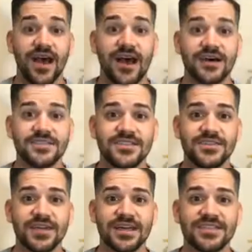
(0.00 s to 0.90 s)
I'll see
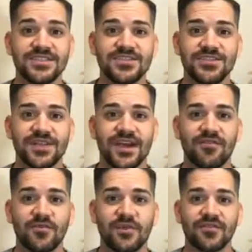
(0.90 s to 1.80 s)
you guys soon.
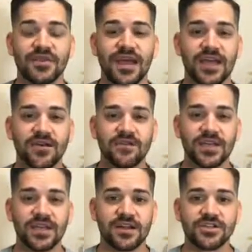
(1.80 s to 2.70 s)
Have a wonderful day. Don't
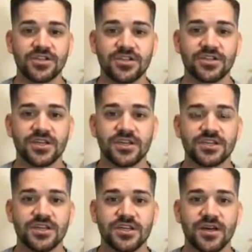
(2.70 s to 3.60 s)
forget our shirts are
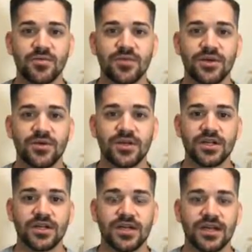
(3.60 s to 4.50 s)
still on
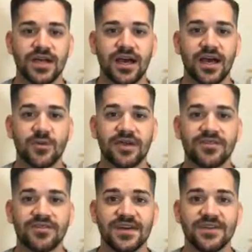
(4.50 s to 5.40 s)
pre-order. Uh, we have
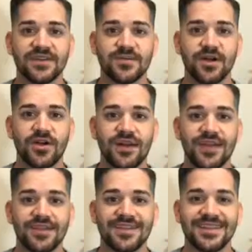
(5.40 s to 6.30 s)
an event tomorrow
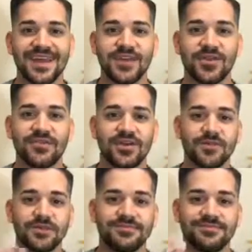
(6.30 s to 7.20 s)
night. Thank you and have a good
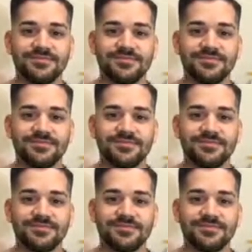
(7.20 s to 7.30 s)
one.